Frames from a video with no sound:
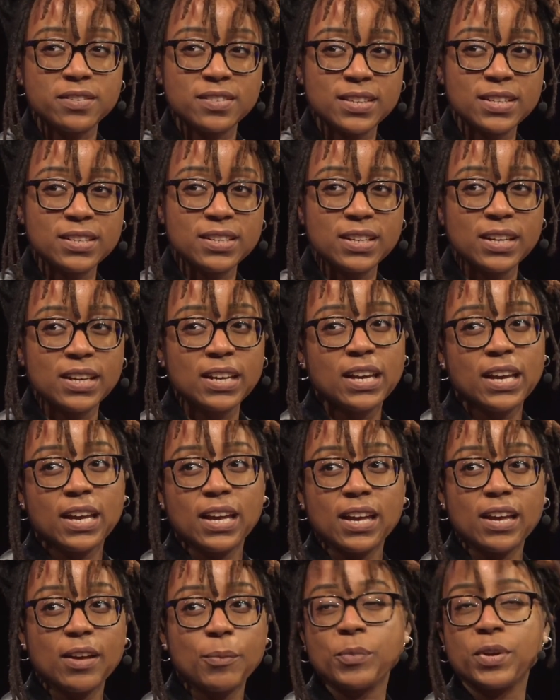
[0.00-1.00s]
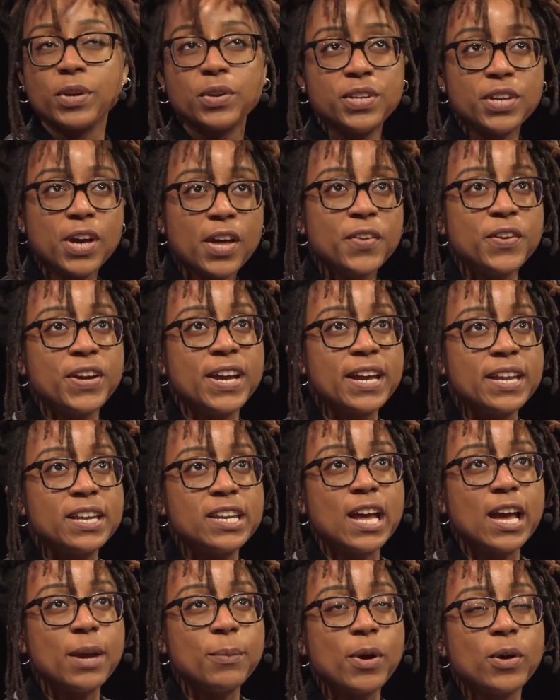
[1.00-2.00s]
it. And on the other hand,
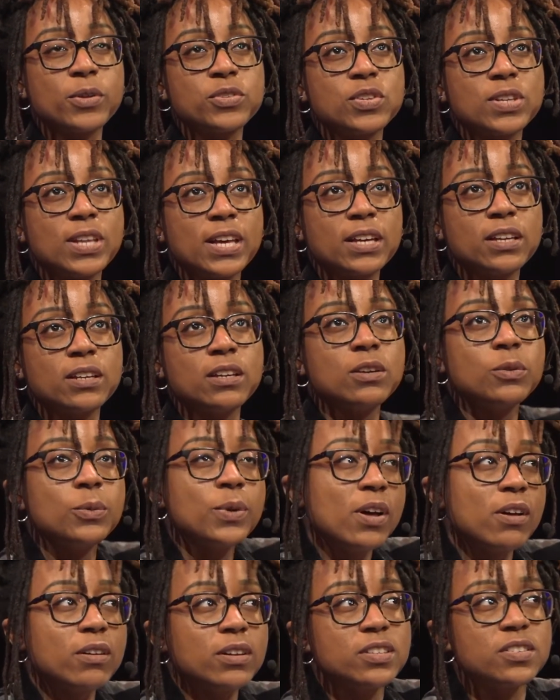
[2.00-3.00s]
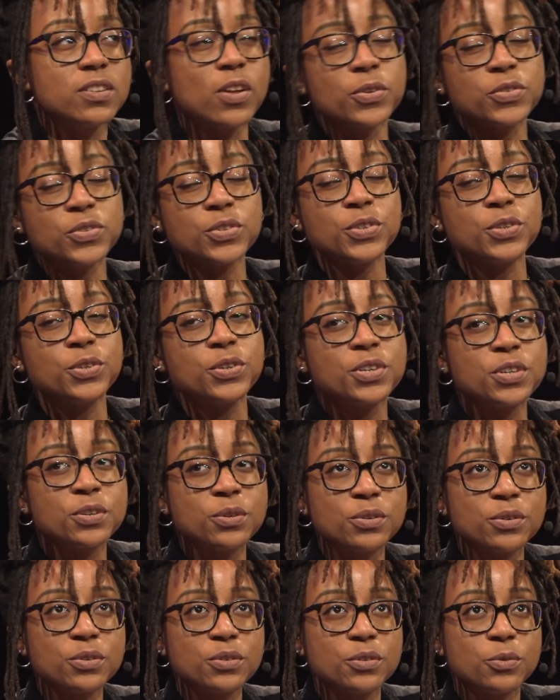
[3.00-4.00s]
I'm also like, well, it's also
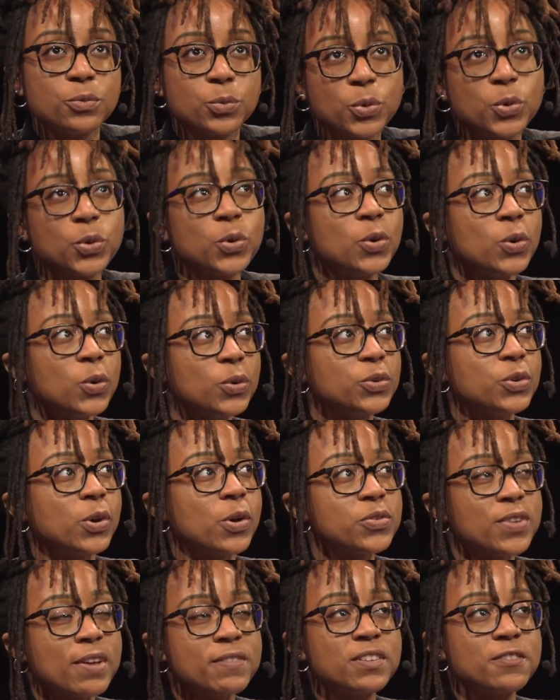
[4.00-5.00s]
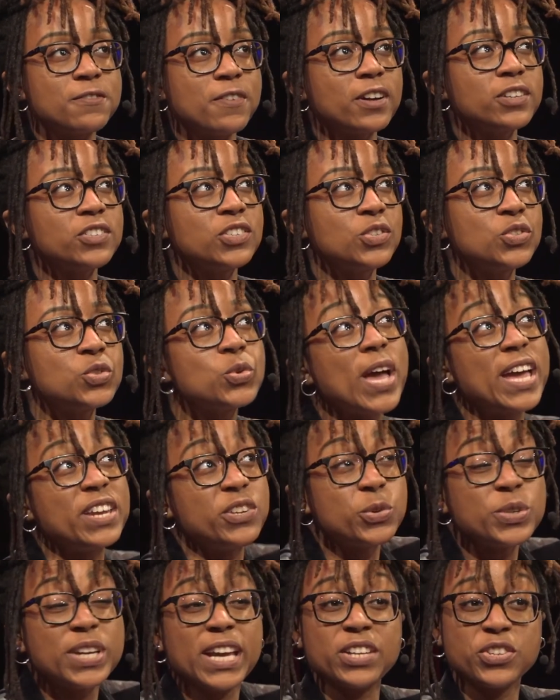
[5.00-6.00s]
your role. You also have the function to
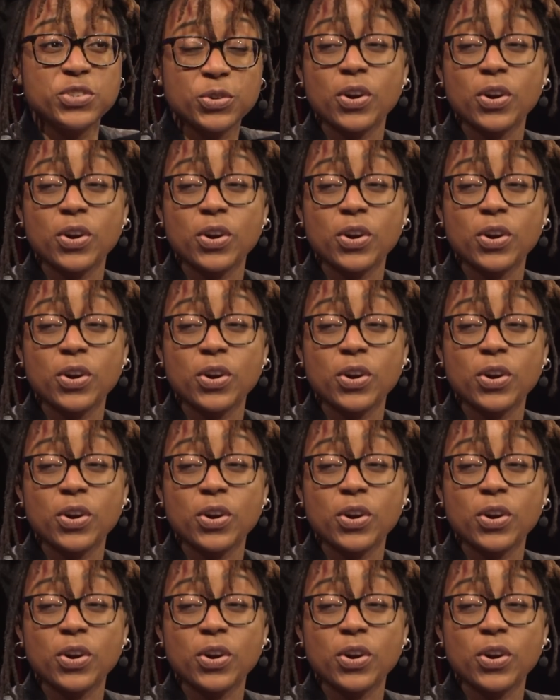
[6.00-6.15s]
educate your